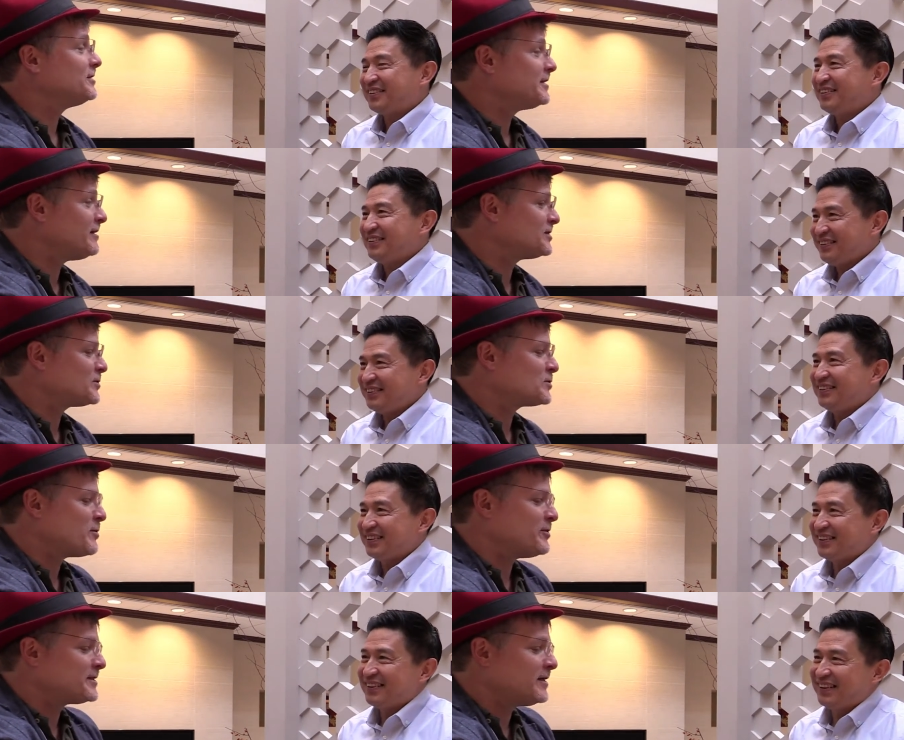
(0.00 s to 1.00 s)
Speaker 1: intelligence
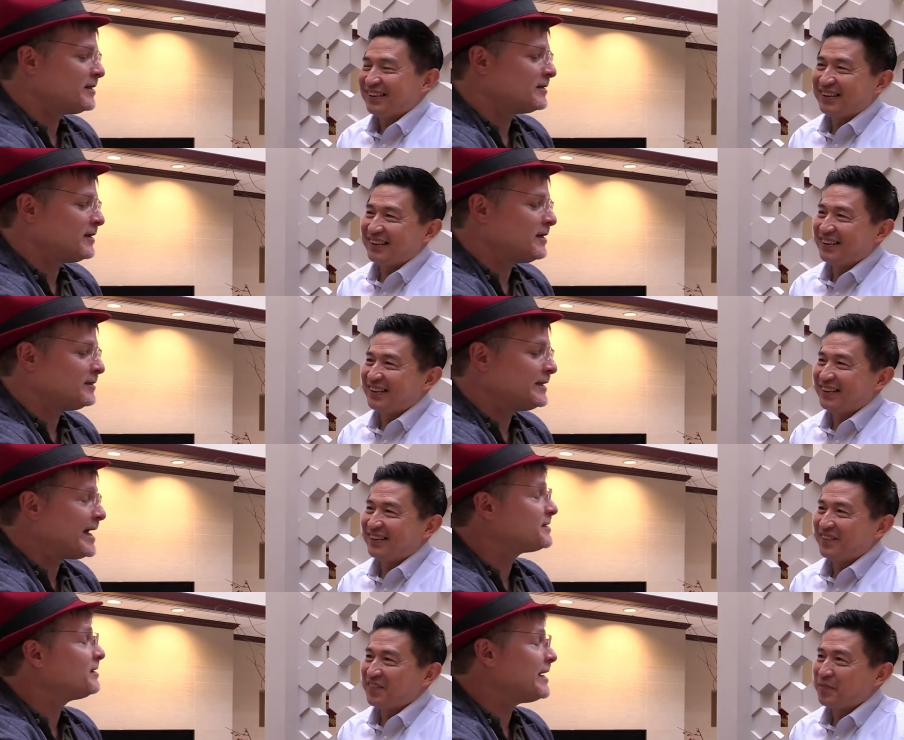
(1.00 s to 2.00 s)
was a, a
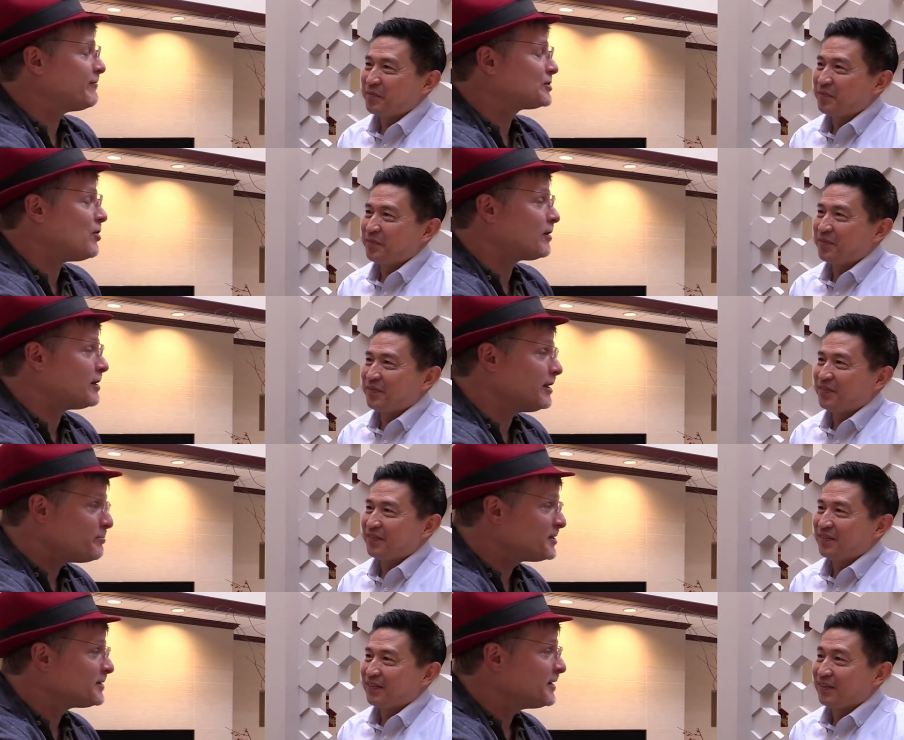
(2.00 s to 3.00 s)
NASA language called
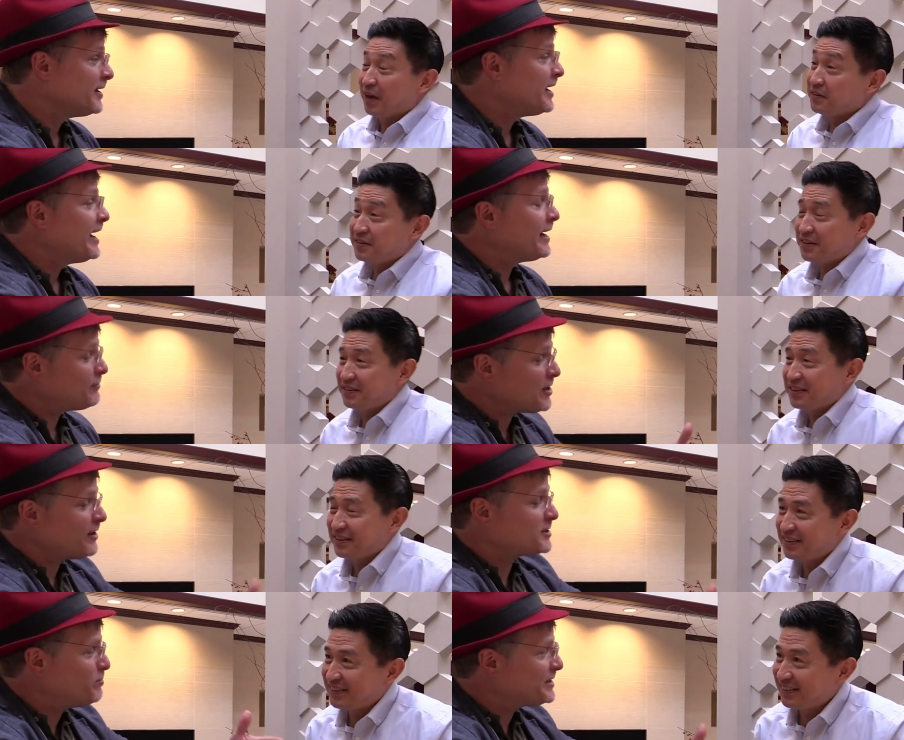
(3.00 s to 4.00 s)
CLIPS, mm-hmm. and it was
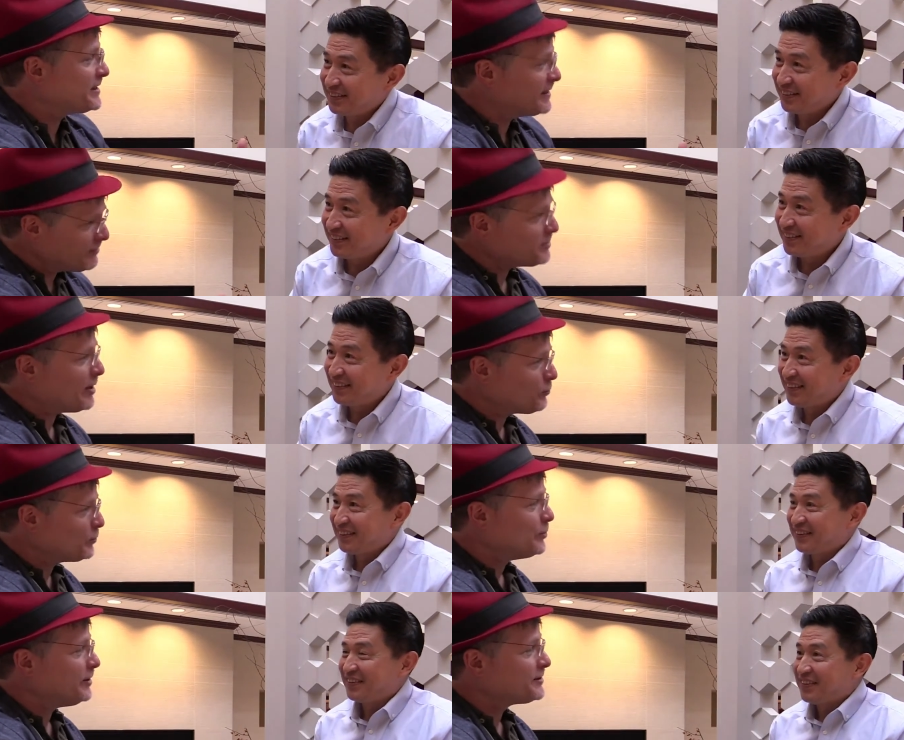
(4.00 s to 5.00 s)
all explicit and it was about
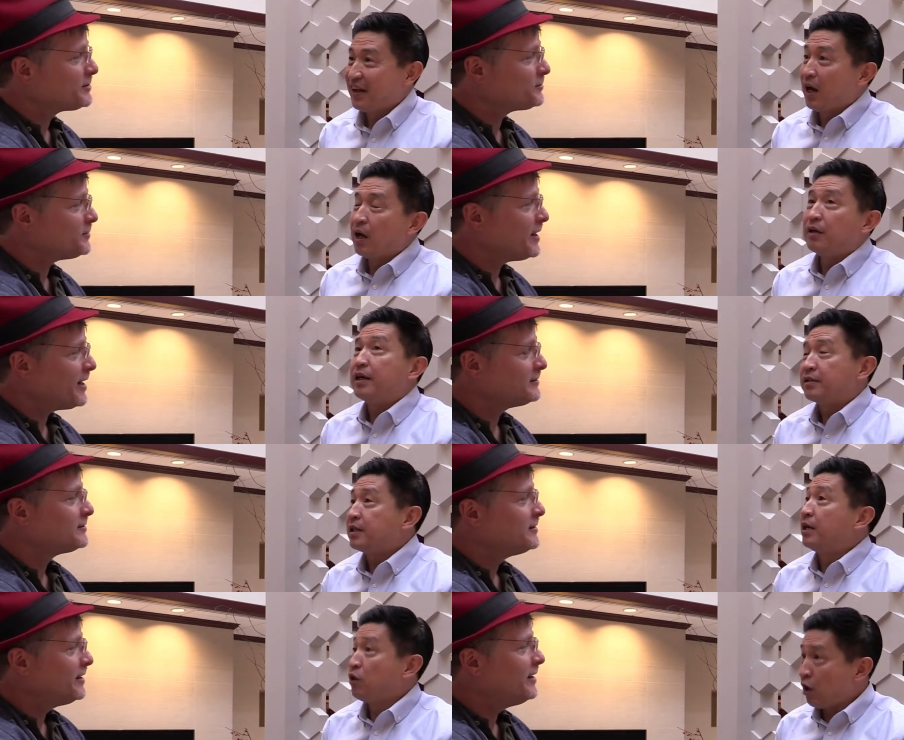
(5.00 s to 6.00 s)
rules, right?
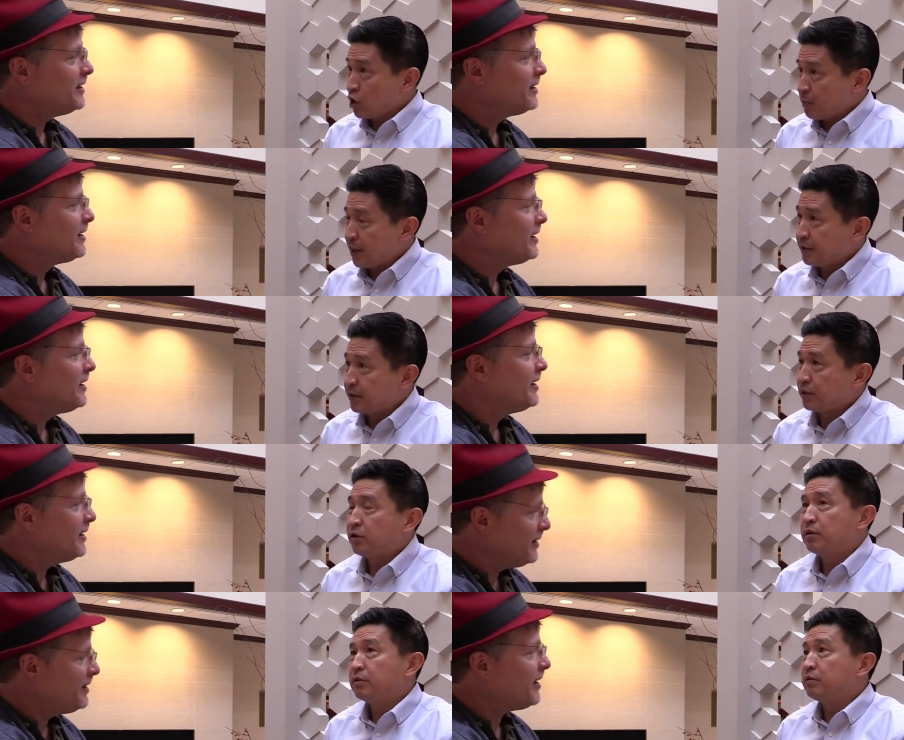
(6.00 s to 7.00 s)
Speaker 2: a uh, knowledge base.
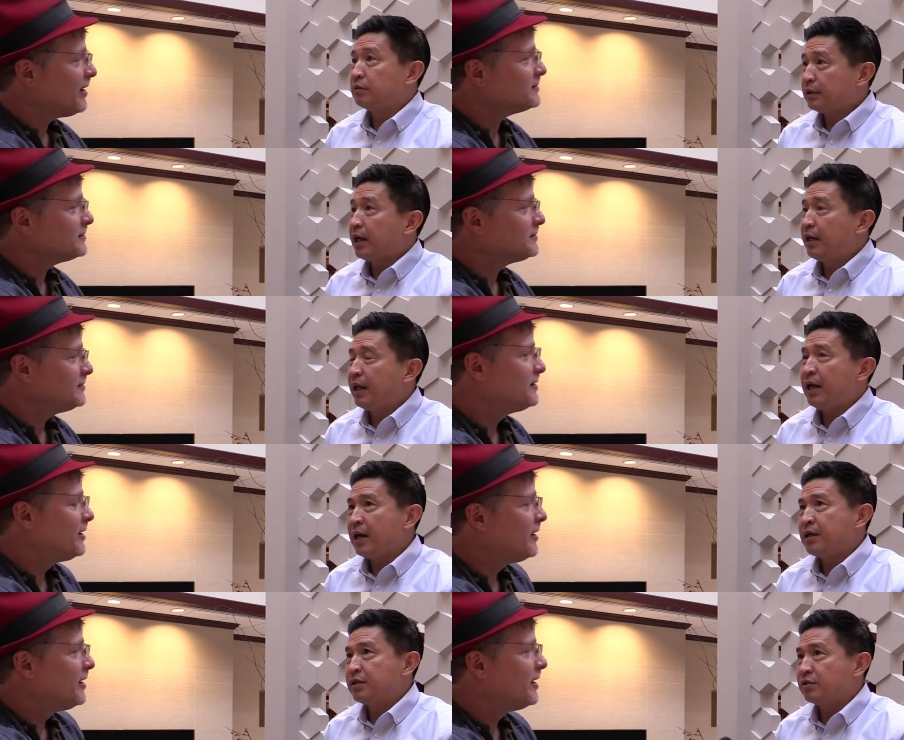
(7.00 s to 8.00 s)
So yeah. yeah. in
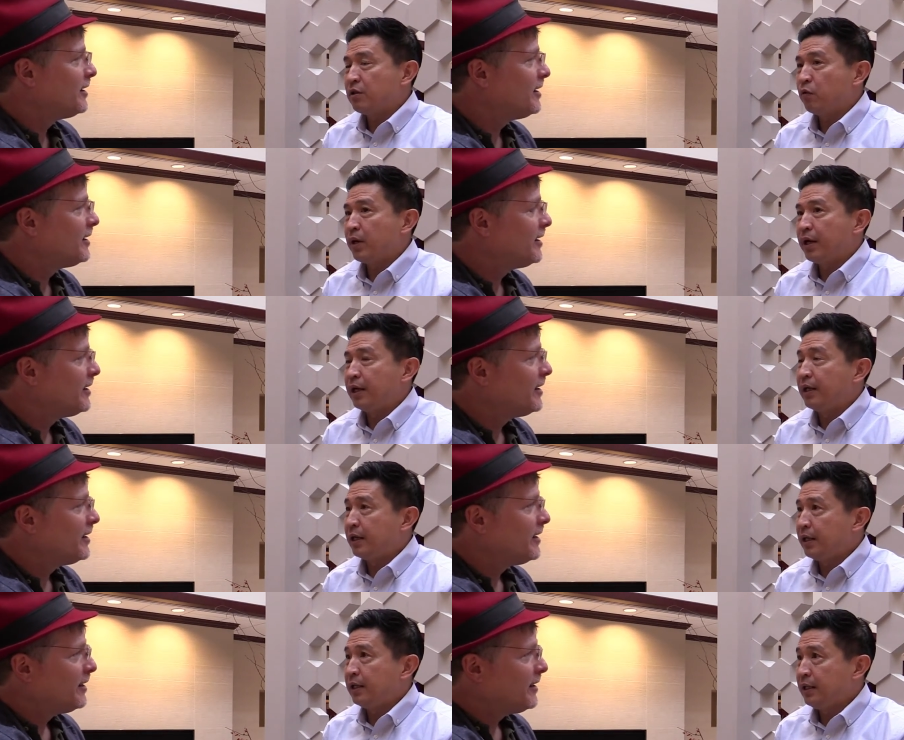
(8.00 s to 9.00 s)
AI software, in
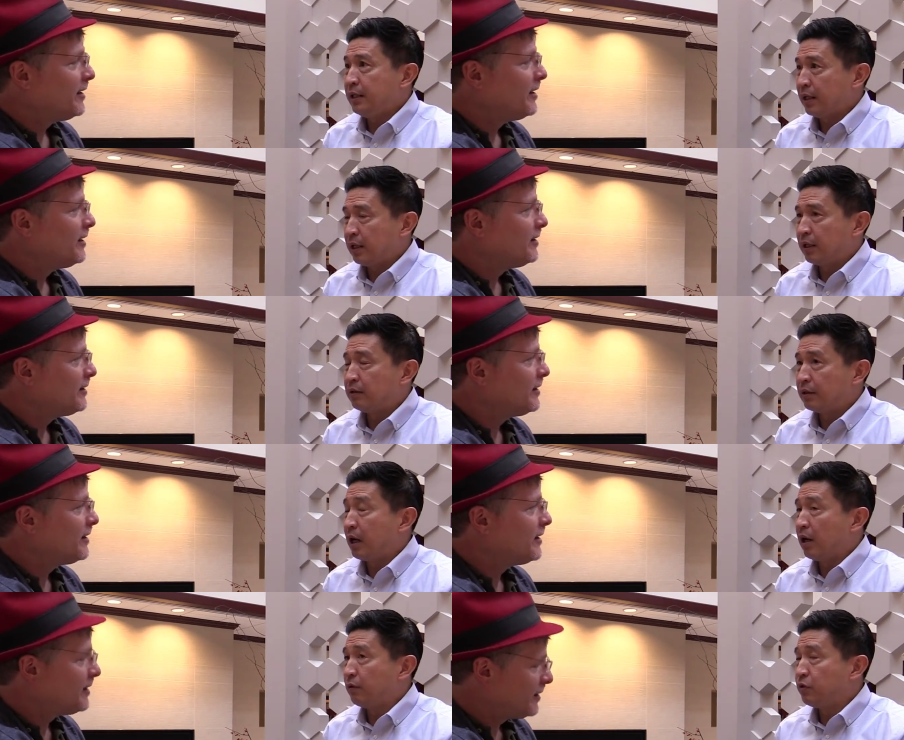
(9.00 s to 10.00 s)
the early uh,
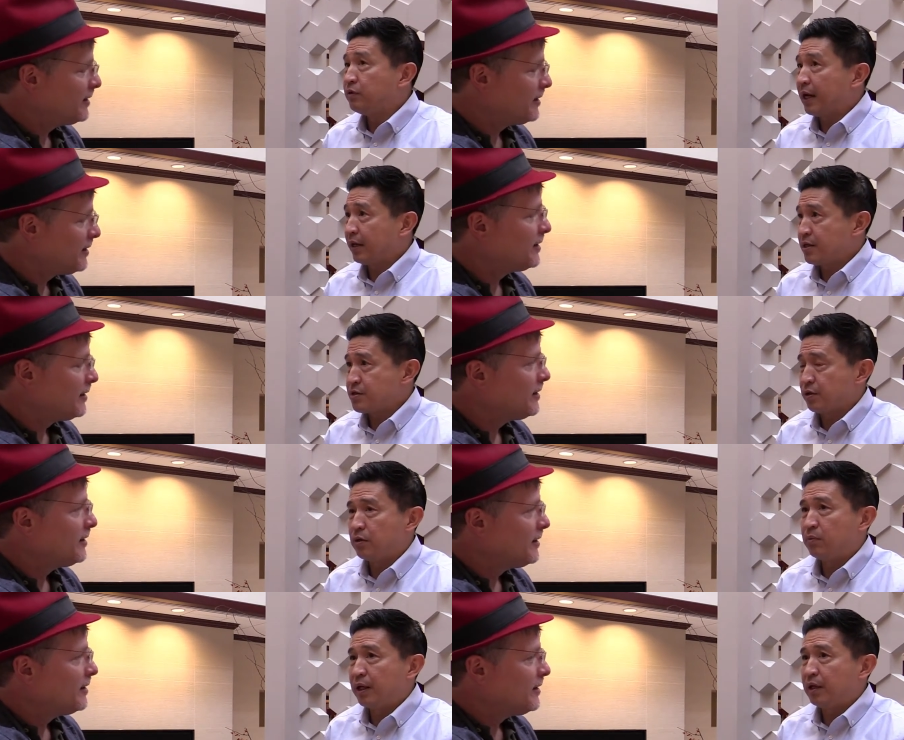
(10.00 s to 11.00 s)
a few decades
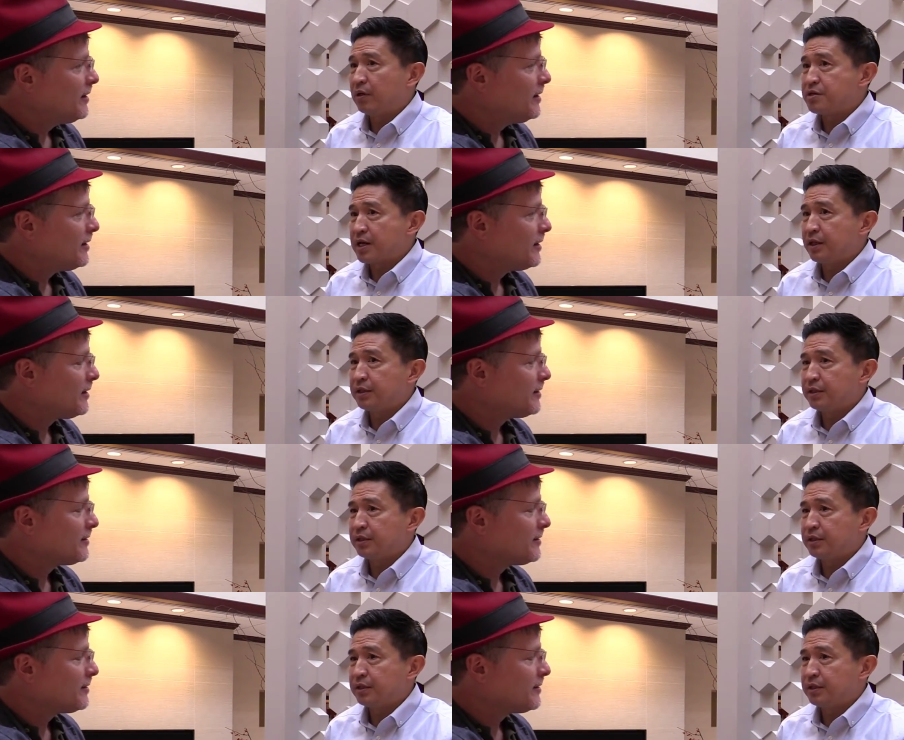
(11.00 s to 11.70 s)
ago when it got started,